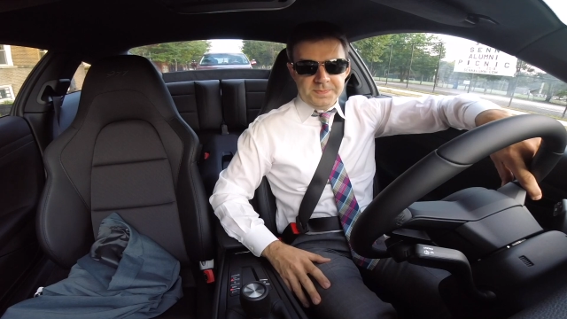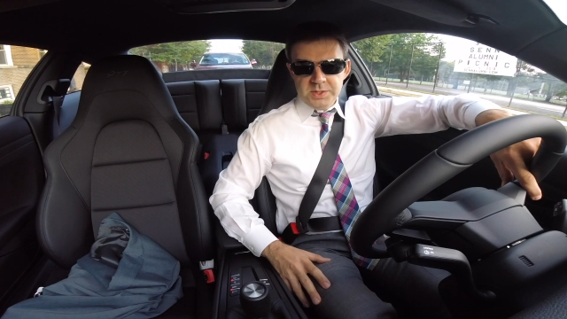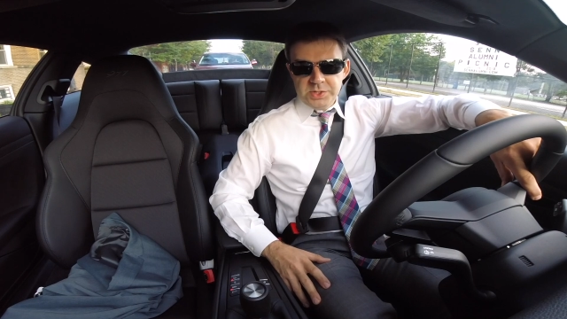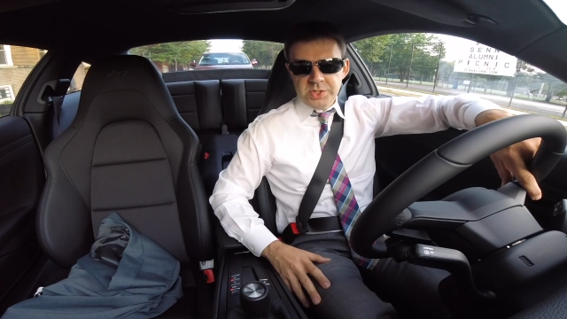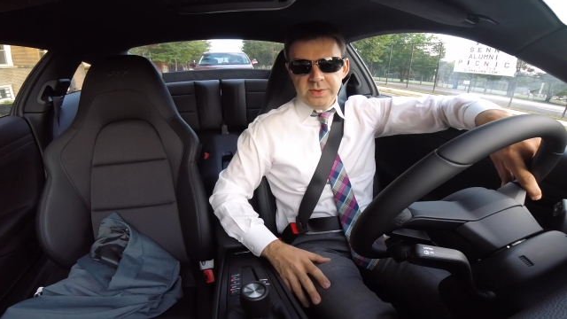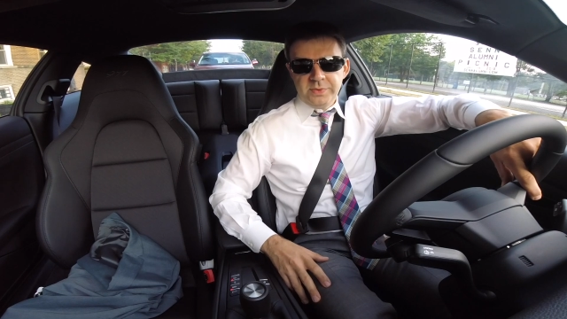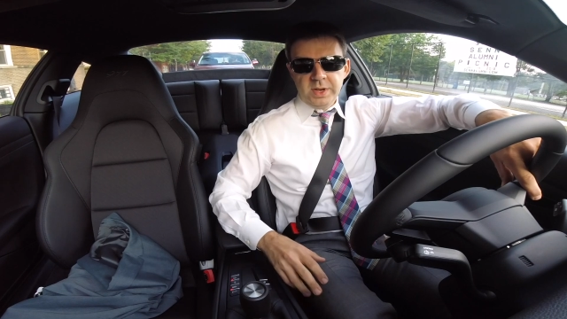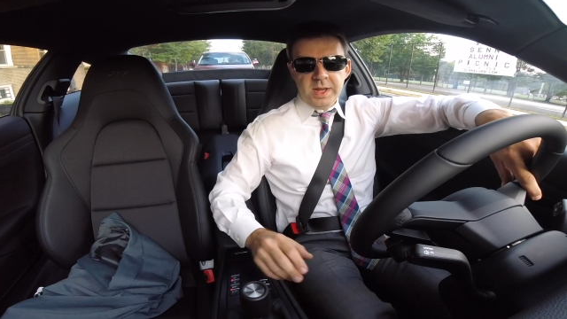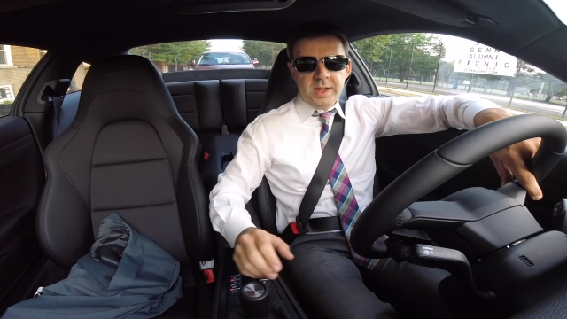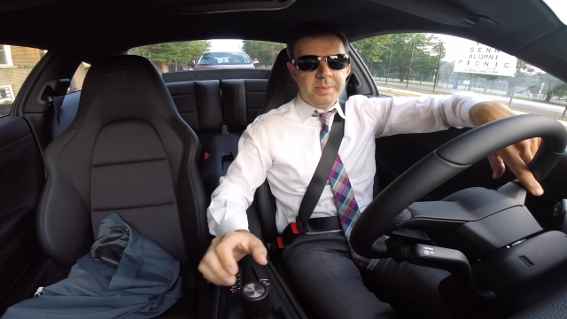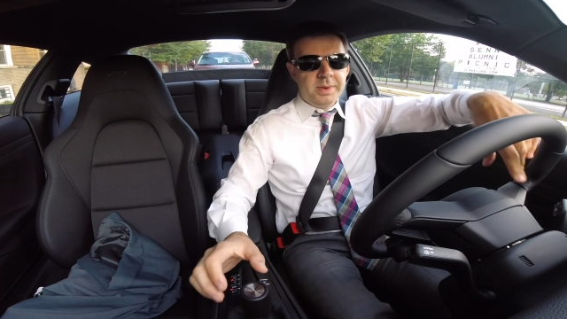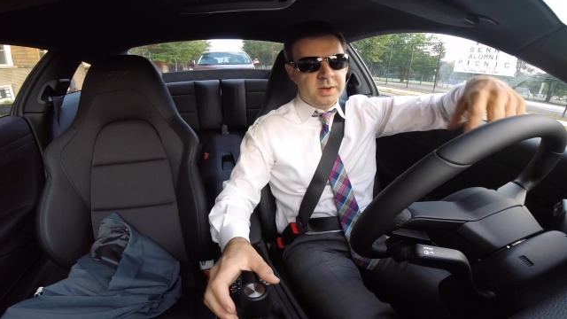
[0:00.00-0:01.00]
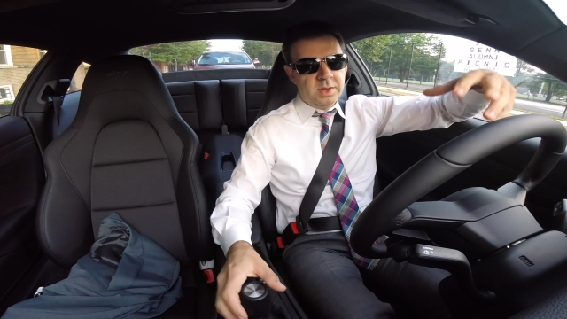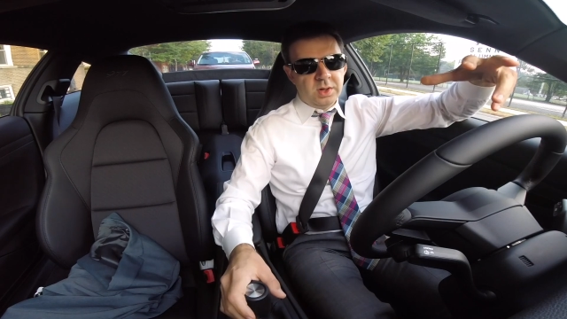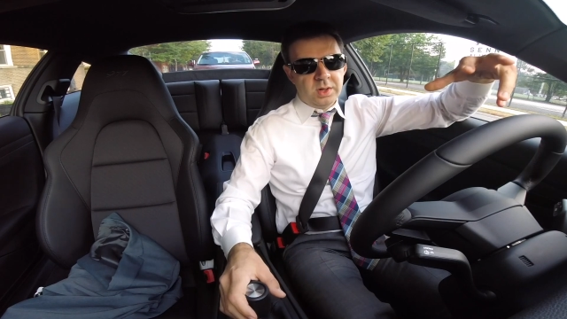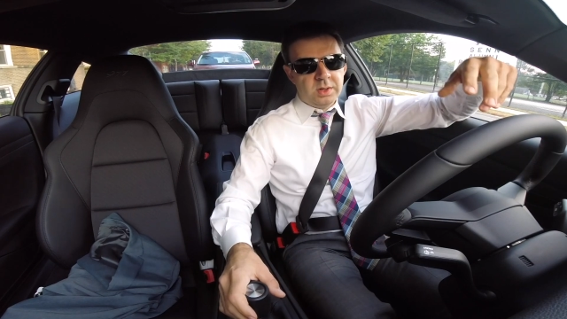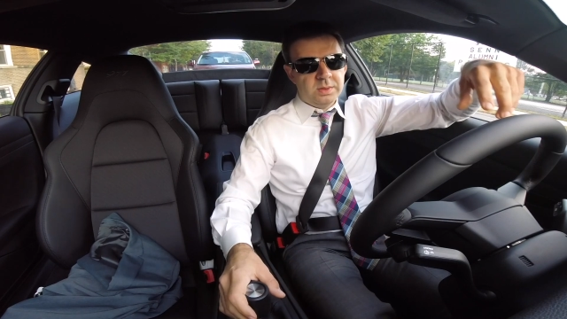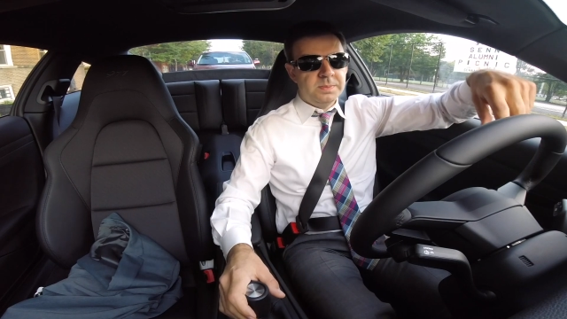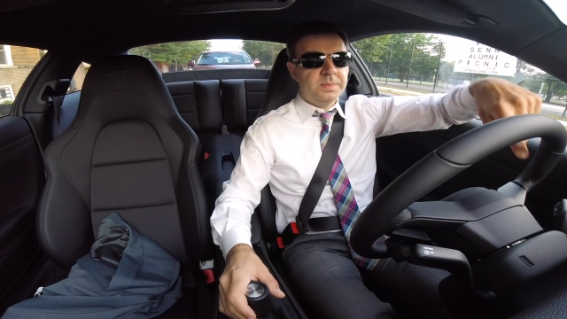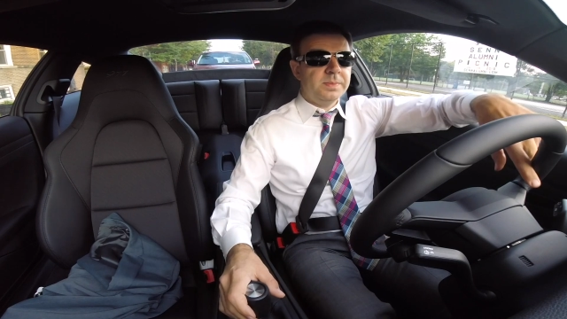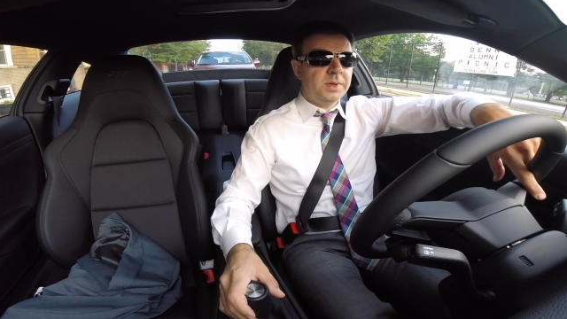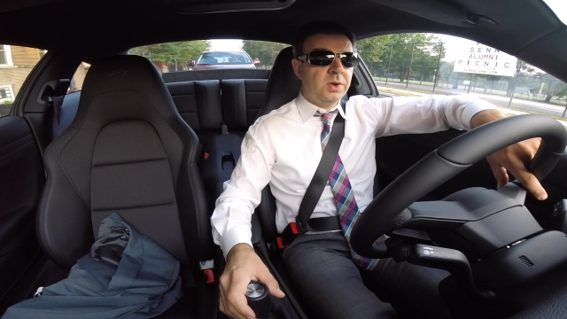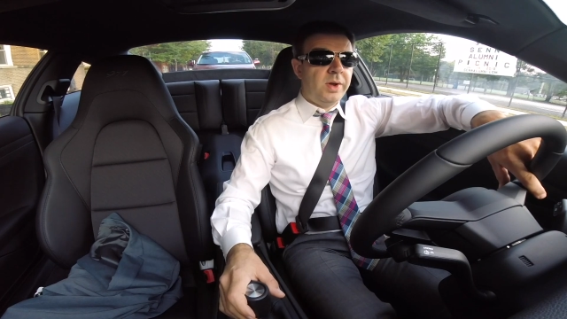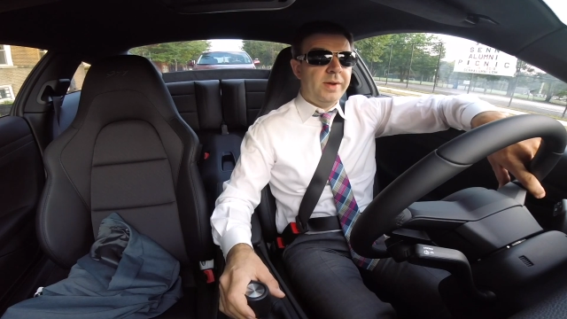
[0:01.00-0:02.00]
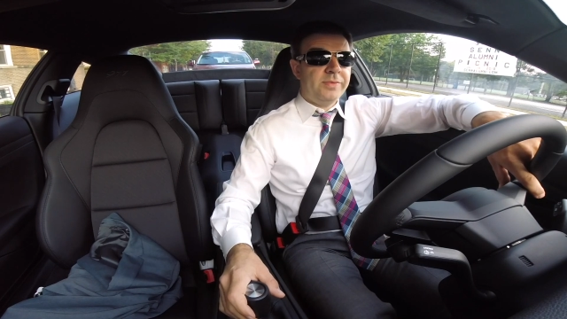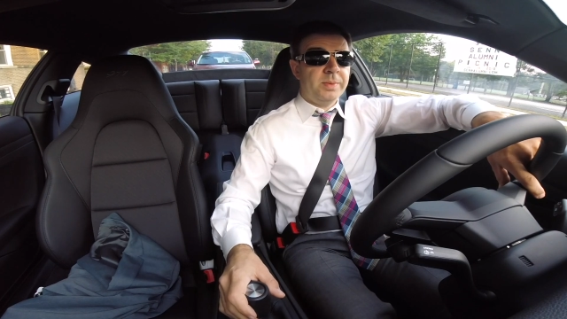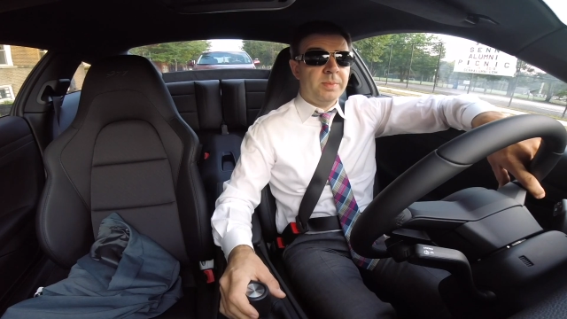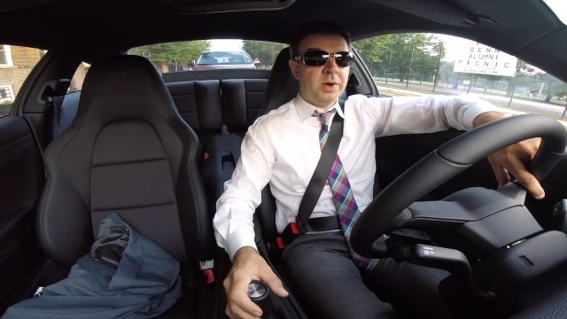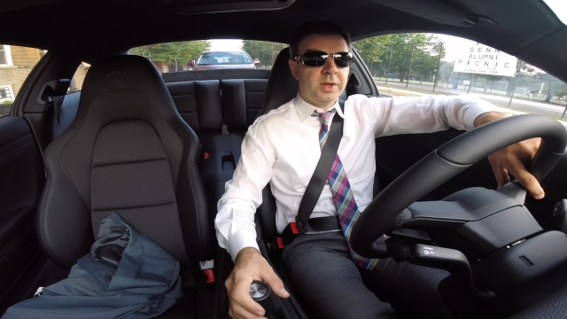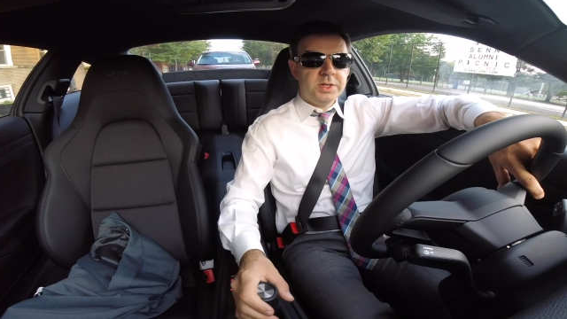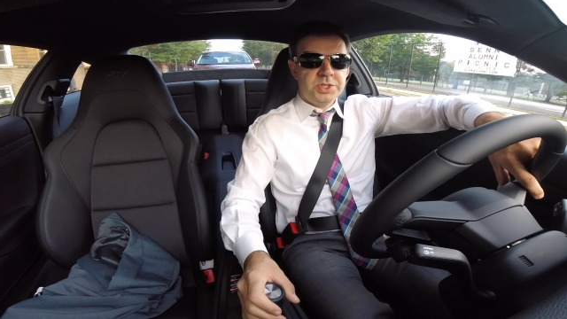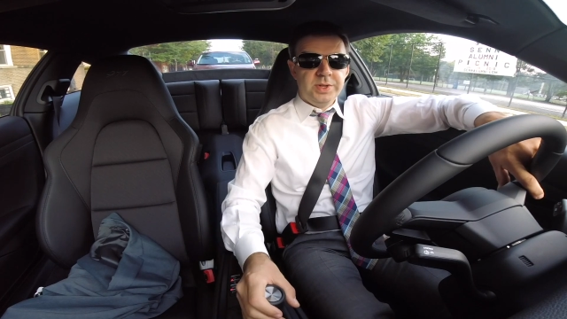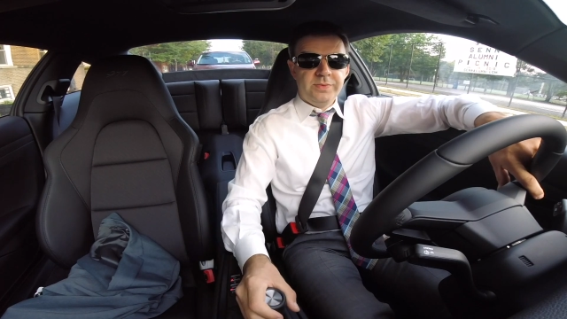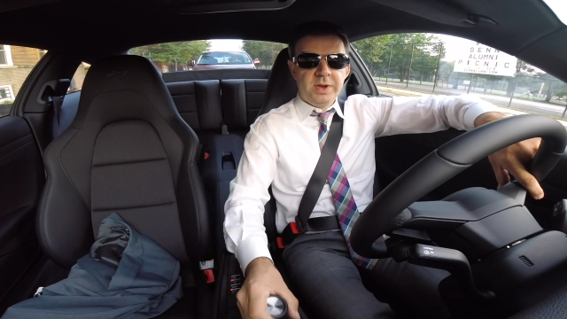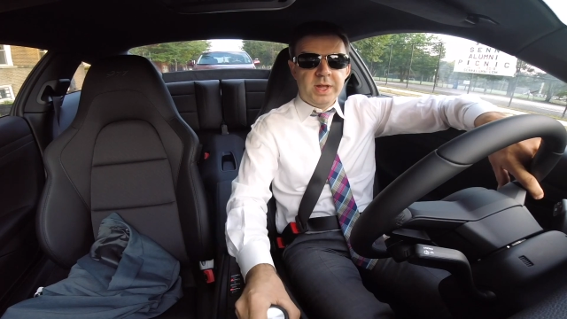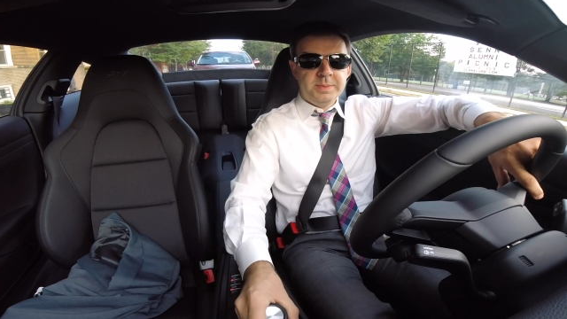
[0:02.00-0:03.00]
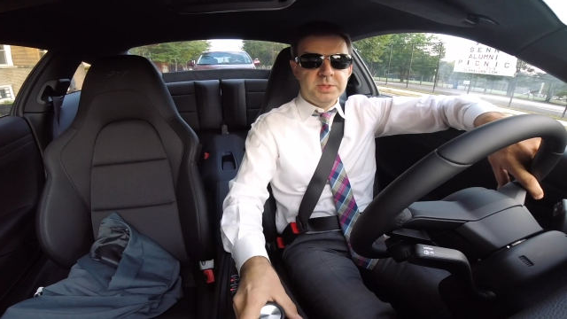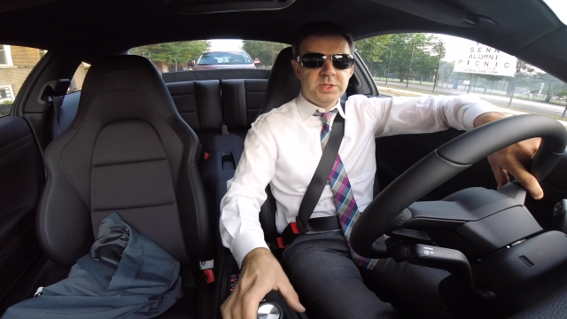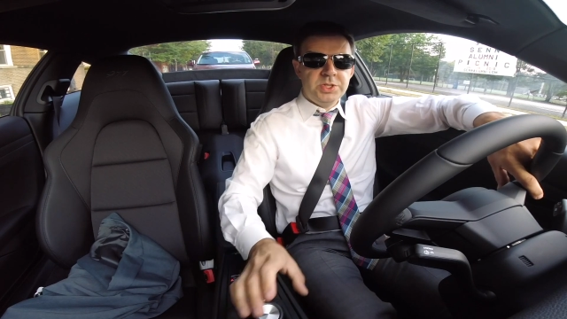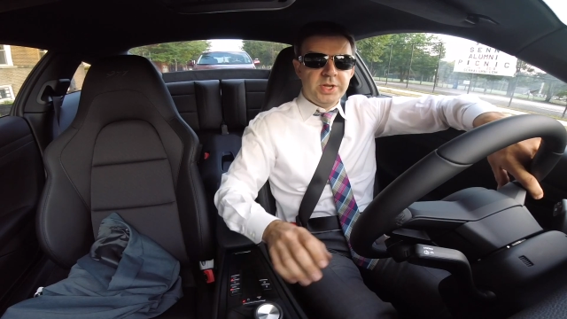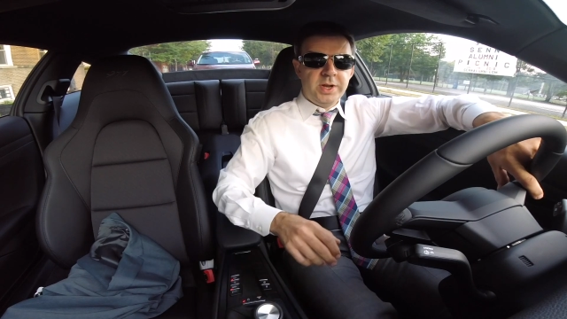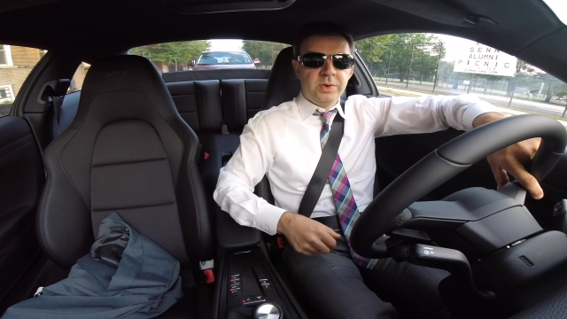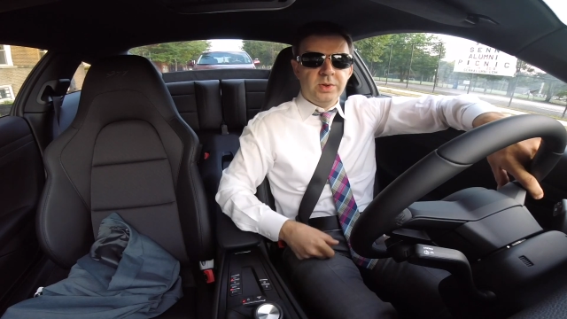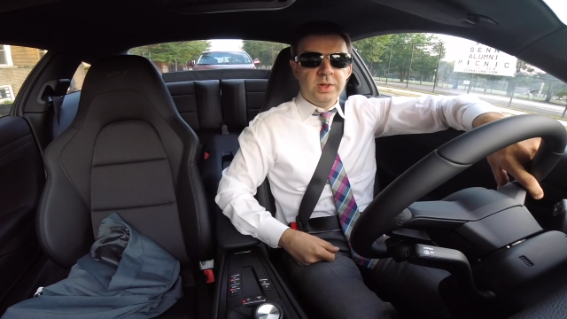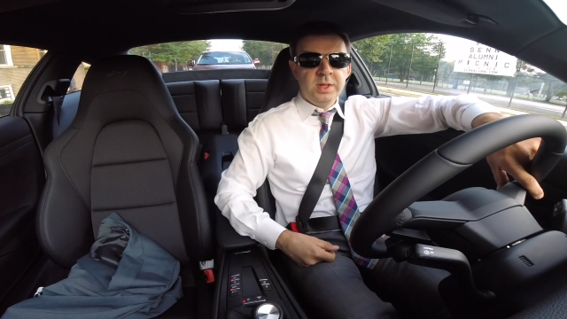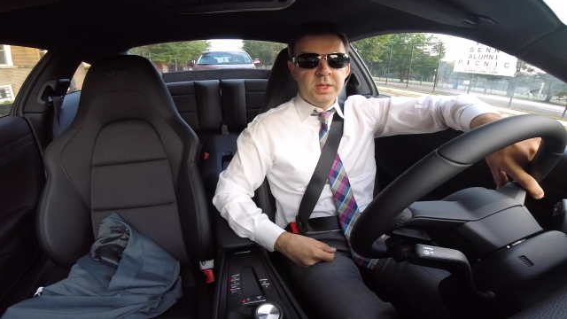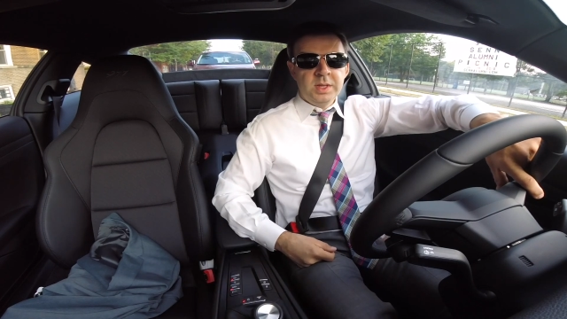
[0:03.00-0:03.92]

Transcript: shift knob and all aftermarket shift knobs in general